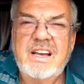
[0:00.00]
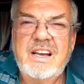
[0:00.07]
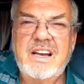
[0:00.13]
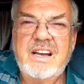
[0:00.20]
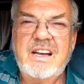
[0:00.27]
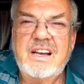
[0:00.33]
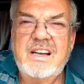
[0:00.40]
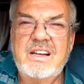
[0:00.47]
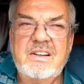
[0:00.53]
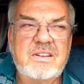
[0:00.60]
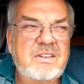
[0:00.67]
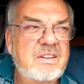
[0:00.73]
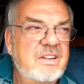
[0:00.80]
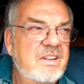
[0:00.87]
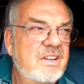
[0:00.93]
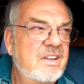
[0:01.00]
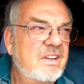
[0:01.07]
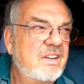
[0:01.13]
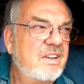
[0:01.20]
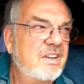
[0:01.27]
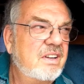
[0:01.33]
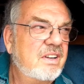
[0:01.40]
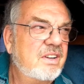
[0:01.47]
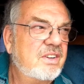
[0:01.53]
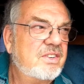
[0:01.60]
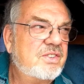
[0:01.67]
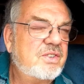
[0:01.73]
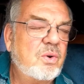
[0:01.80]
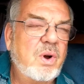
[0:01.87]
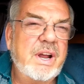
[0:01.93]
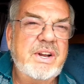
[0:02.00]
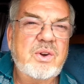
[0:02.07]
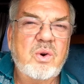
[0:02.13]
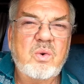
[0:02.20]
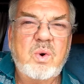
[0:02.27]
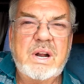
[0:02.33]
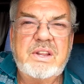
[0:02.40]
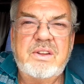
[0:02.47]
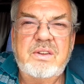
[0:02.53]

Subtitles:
so I know what